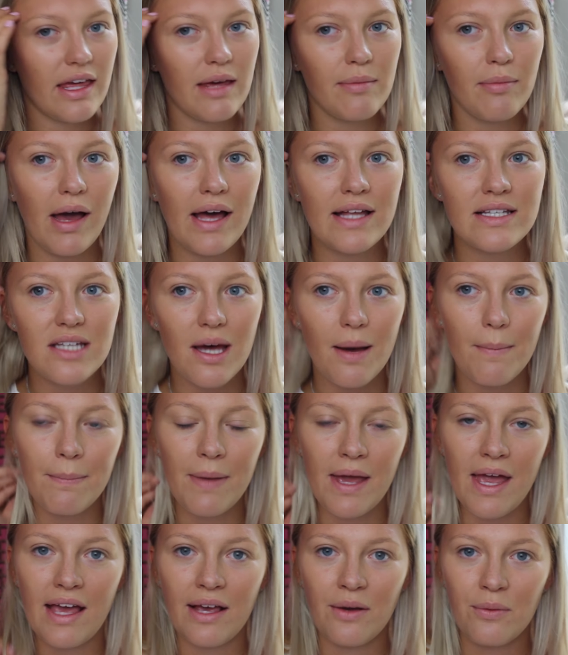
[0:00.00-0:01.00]
think it might end up
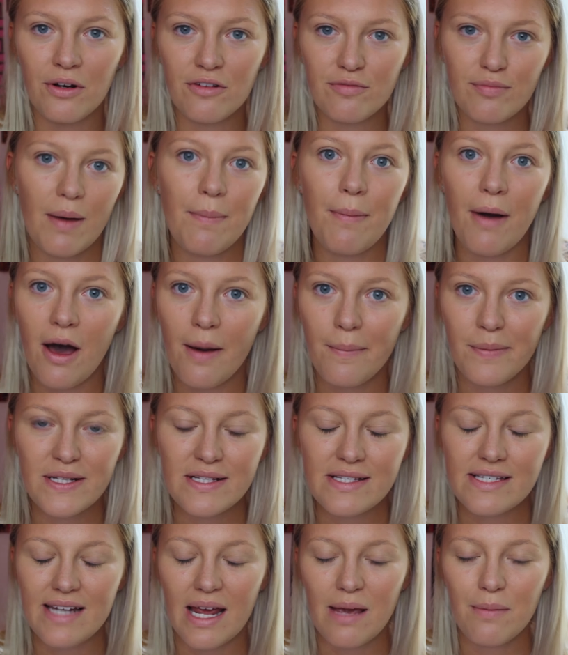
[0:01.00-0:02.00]
being one of my
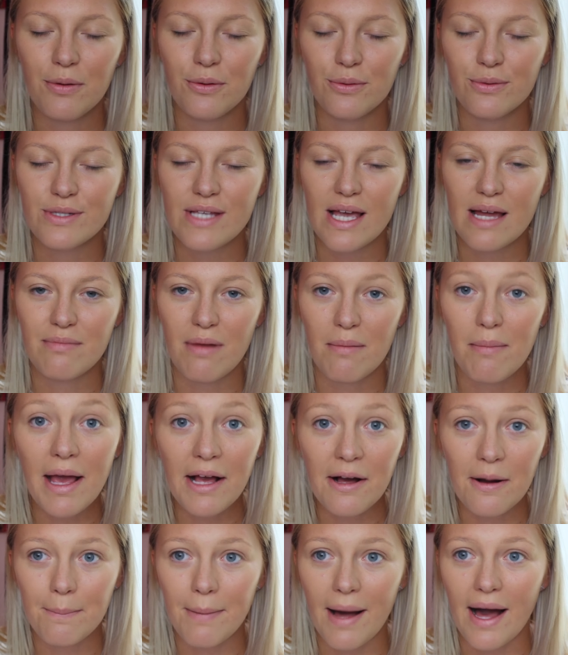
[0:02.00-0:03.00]
permanent staples in my
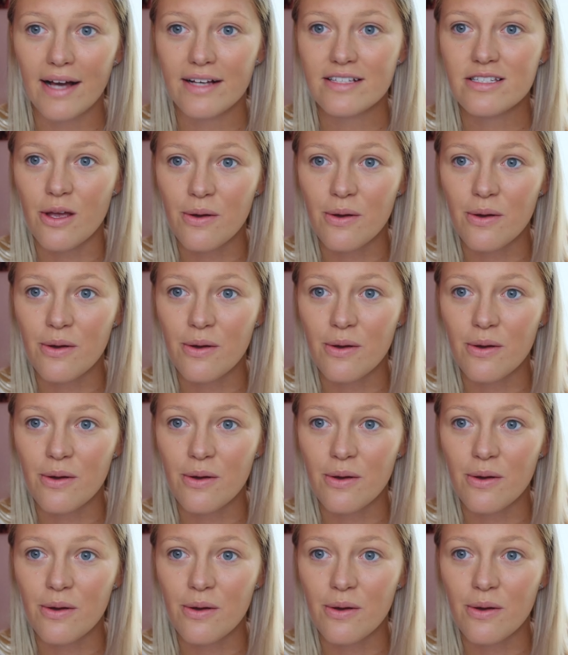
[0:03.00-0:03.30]
makeup bag.